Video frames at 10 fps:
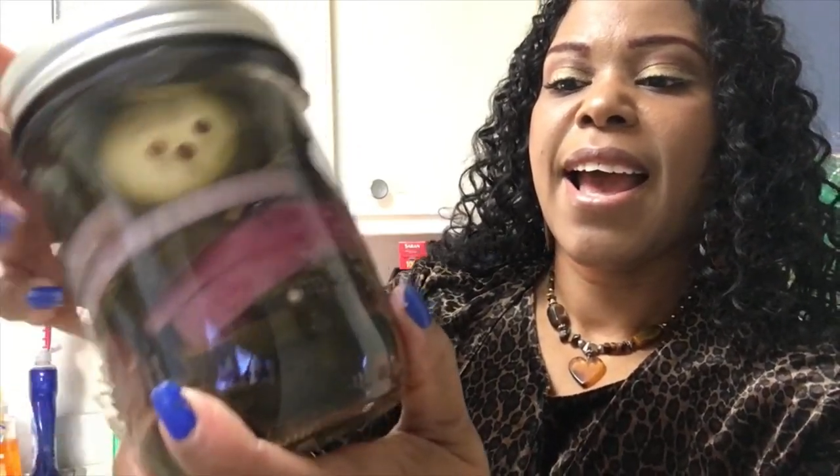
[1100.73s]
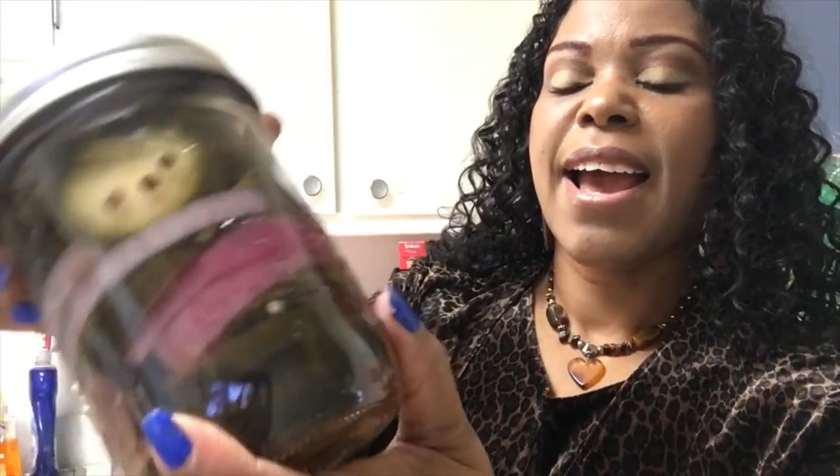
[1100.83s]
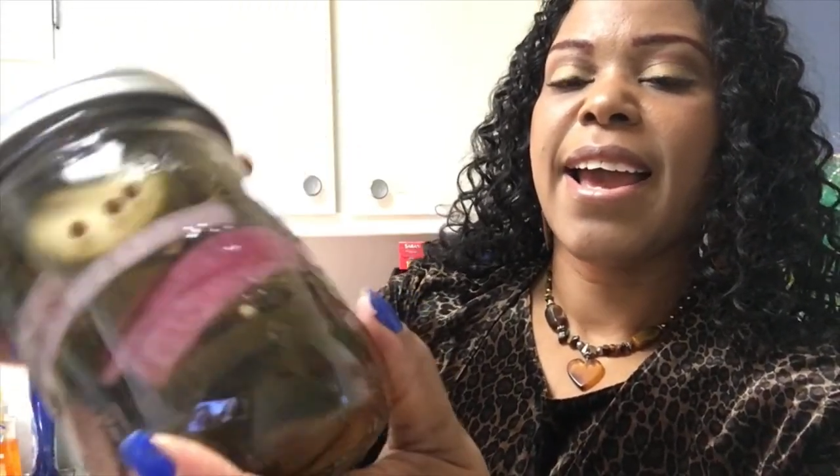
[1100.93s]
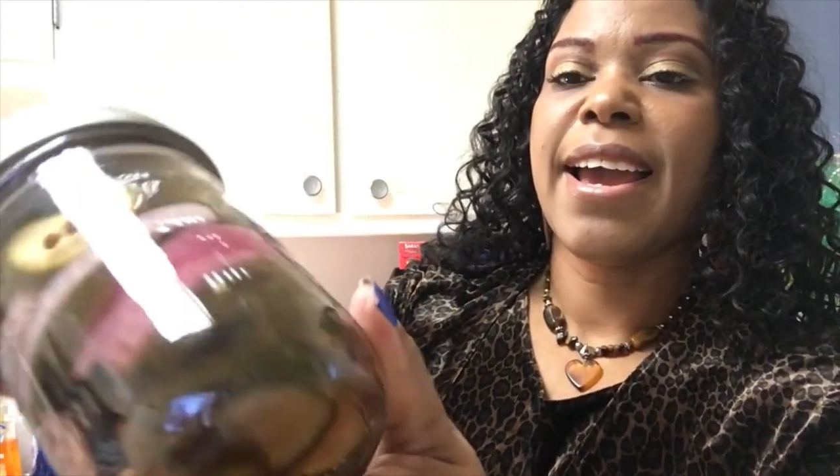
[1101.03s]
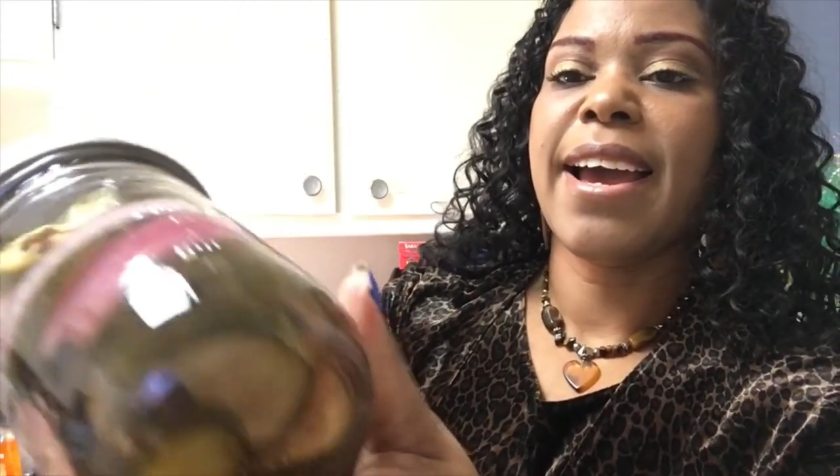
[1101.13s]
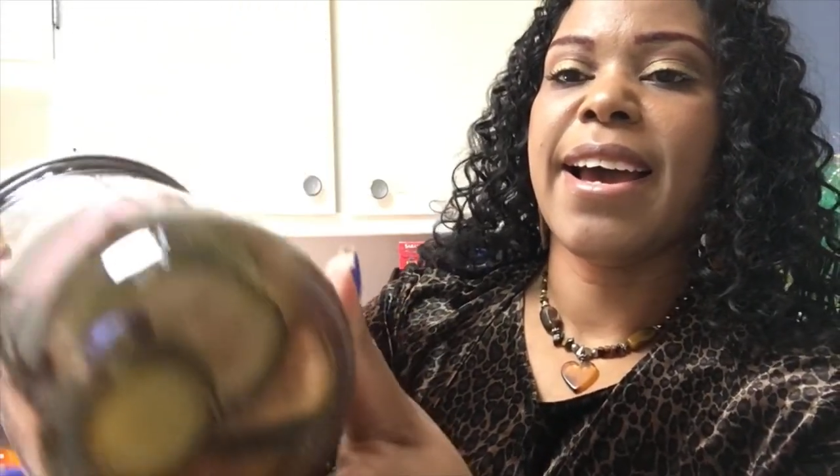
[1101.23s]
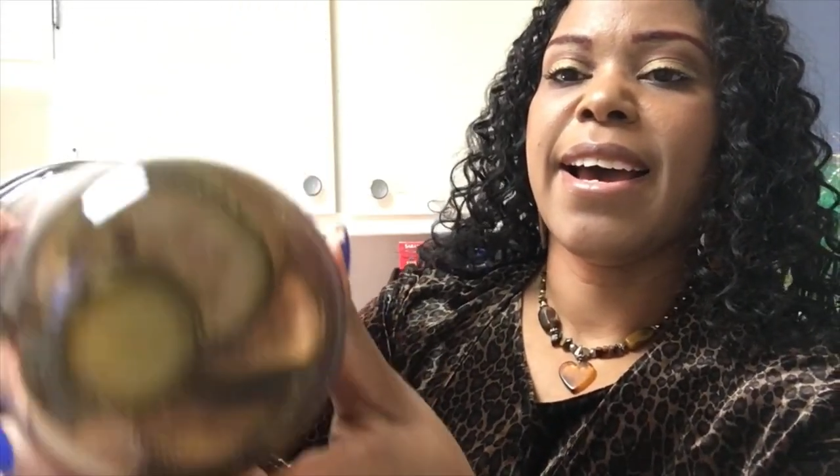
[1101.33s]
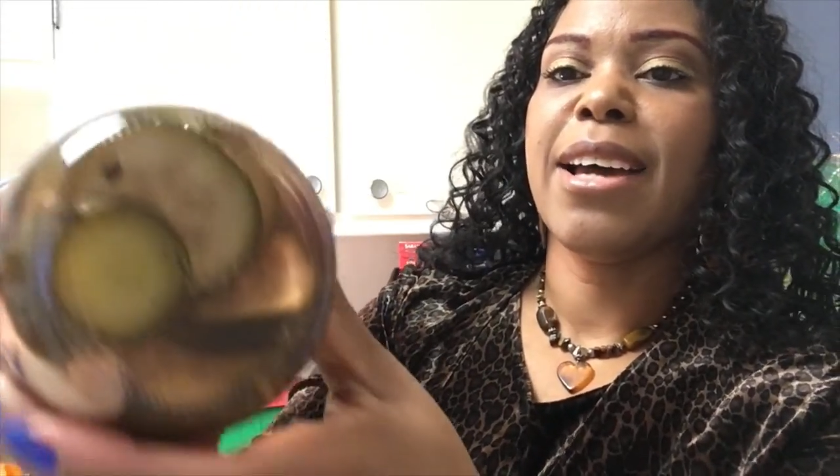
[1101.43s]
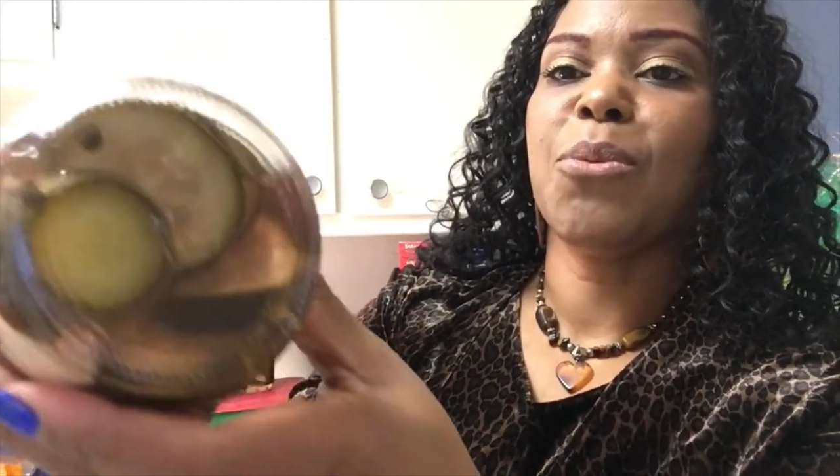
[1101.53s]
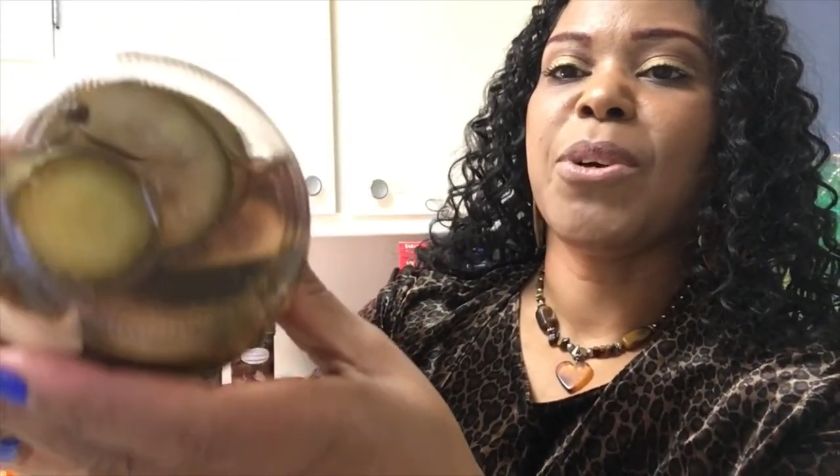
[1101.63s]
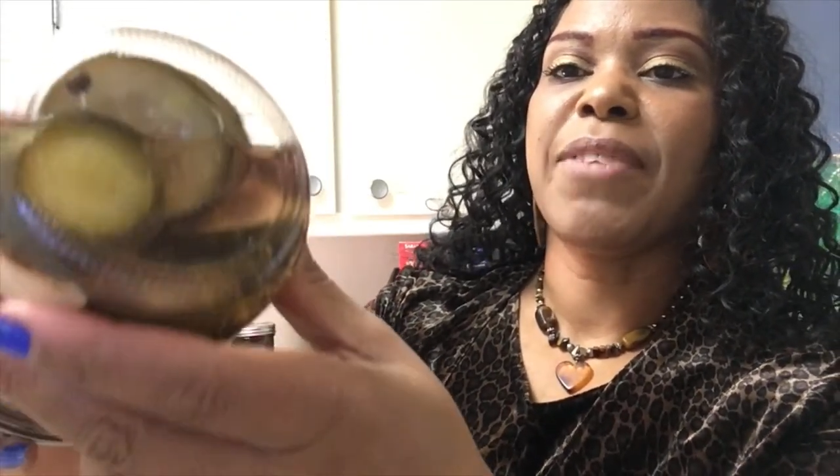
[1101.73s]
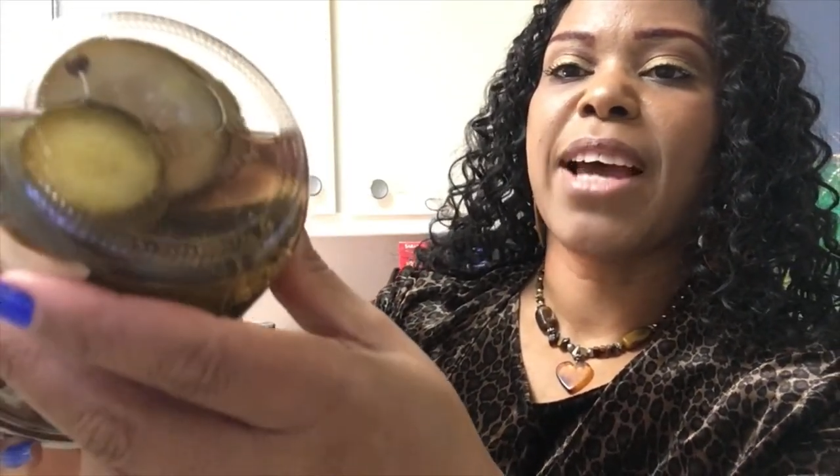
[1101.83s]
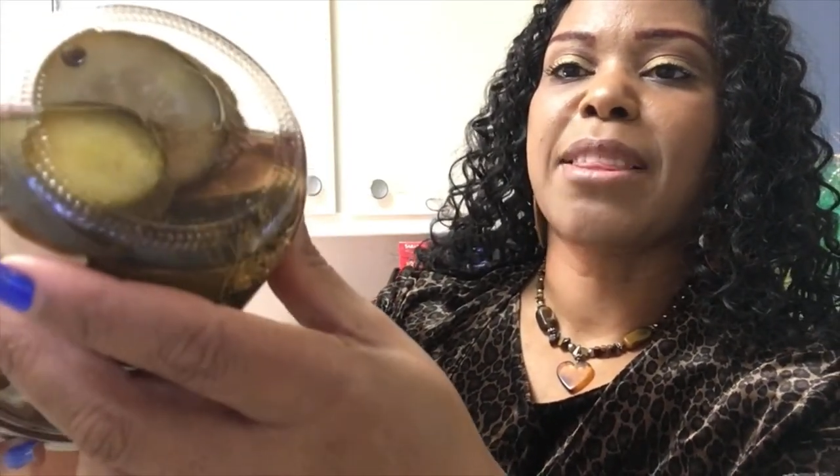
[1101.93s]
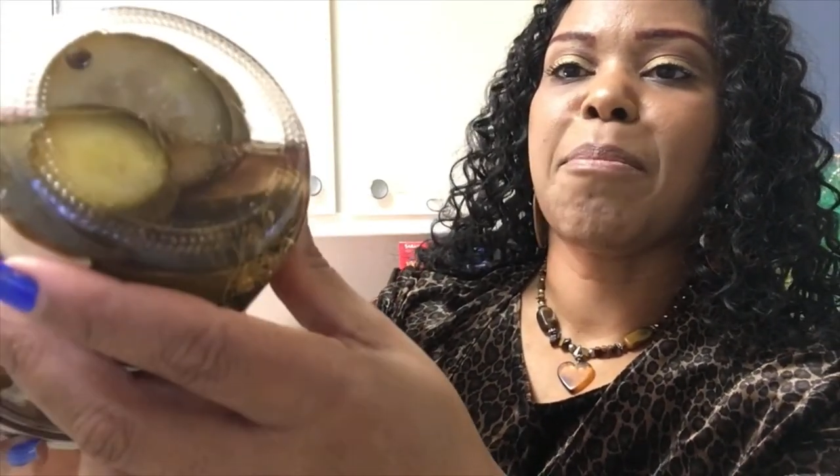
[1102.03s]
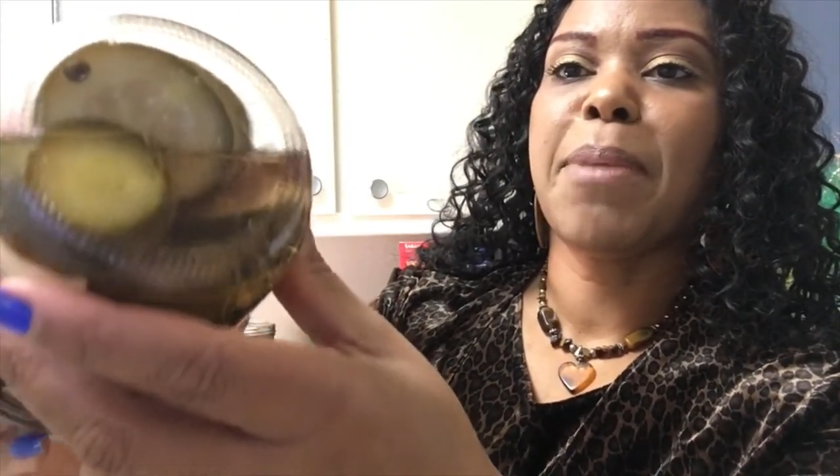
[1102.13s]
and we've
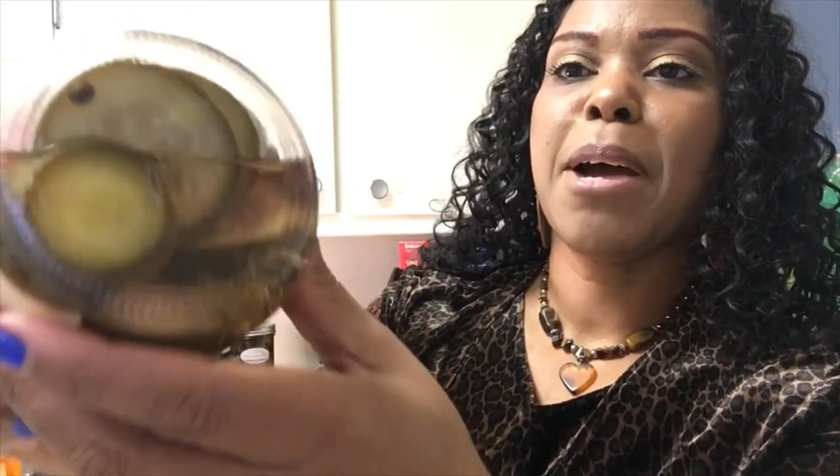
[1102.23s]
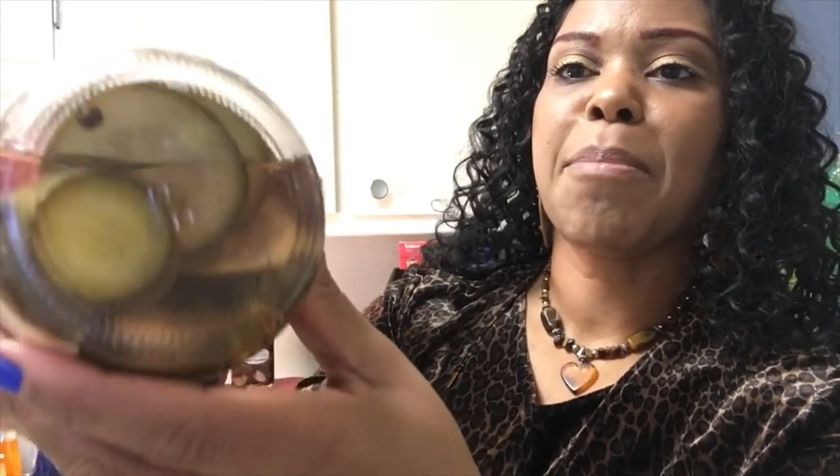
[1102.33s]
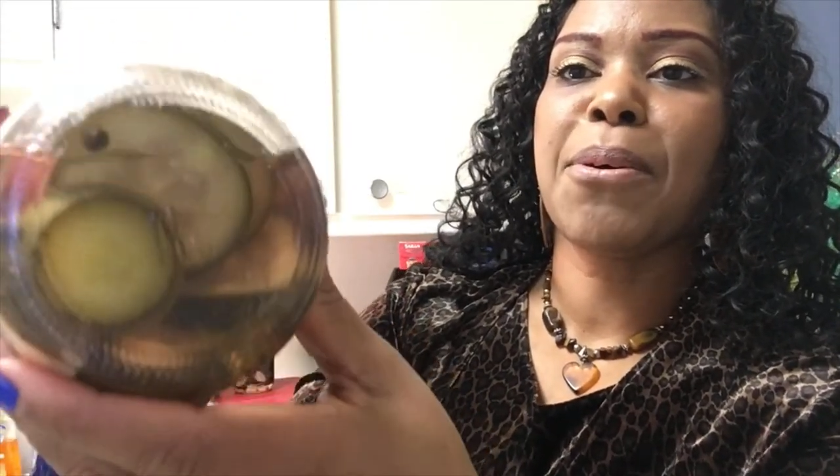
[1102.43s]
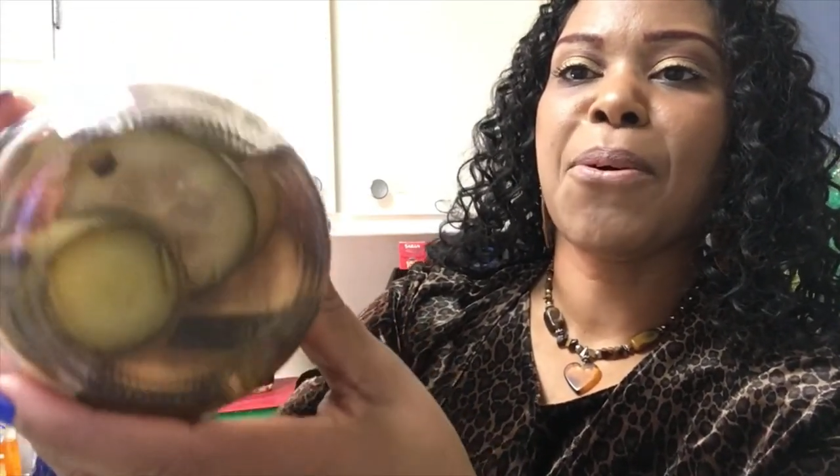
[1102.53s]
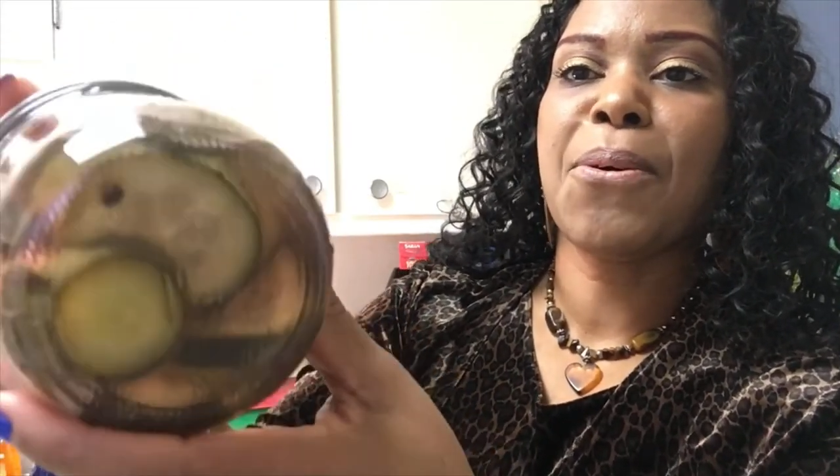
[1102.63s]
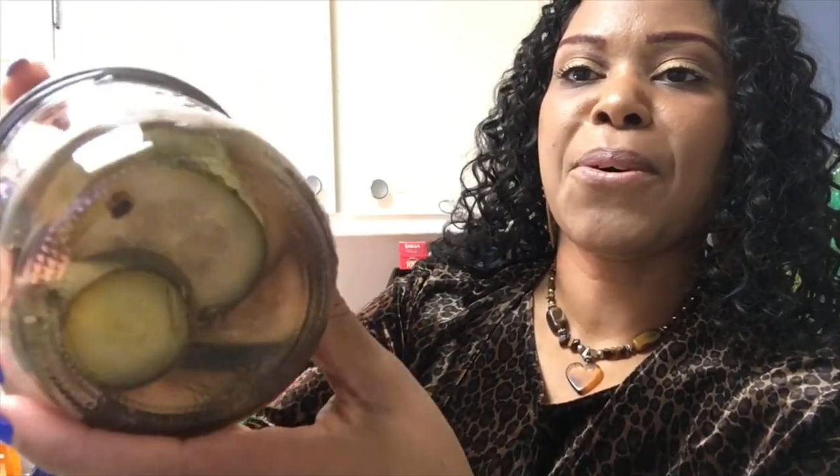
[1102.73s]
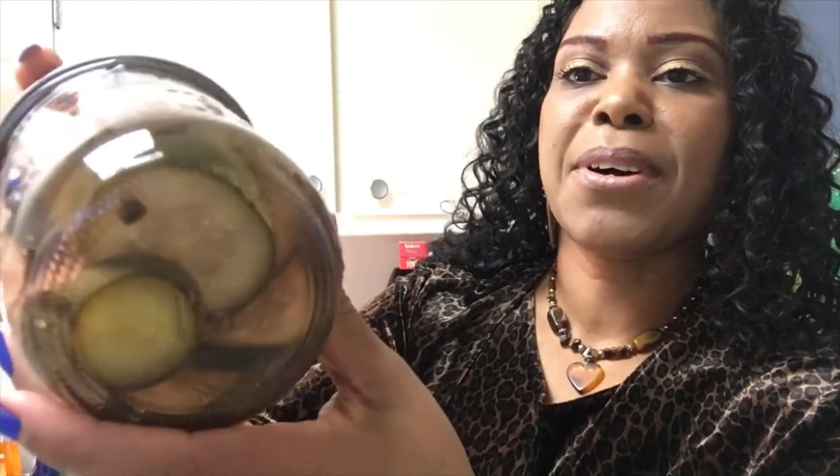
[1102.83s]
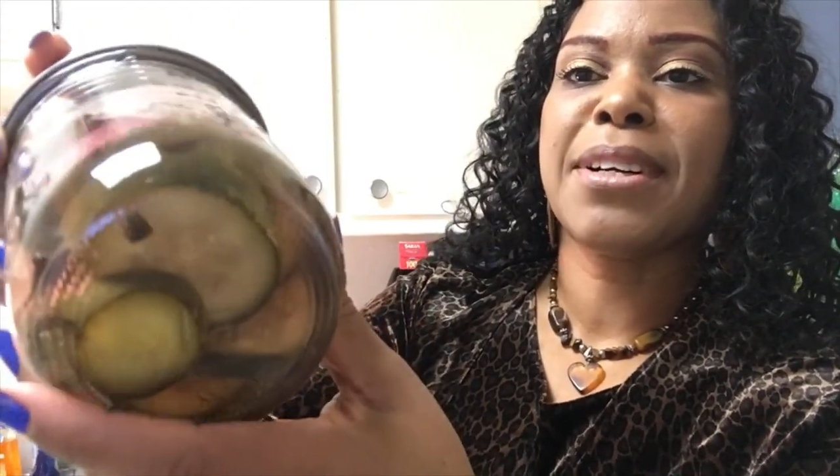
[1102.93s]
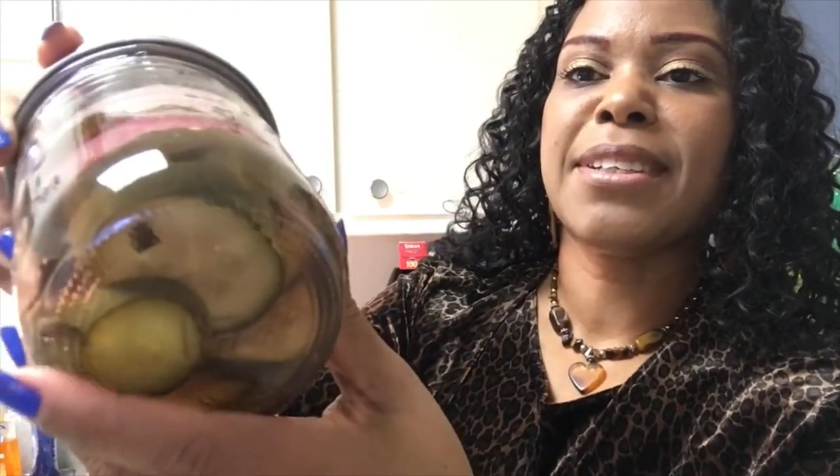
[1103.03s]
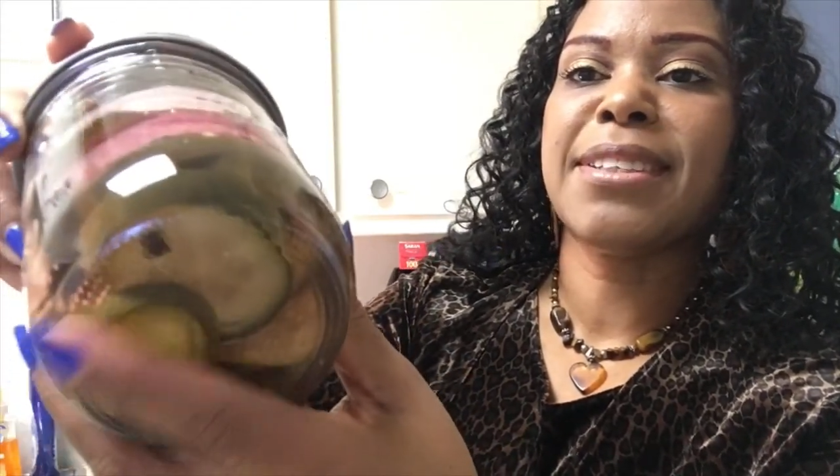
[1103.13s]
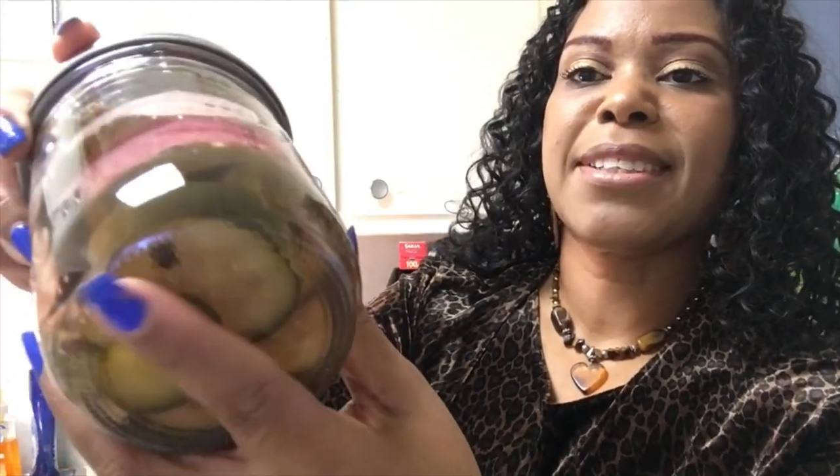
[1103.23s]
got the peppercorns.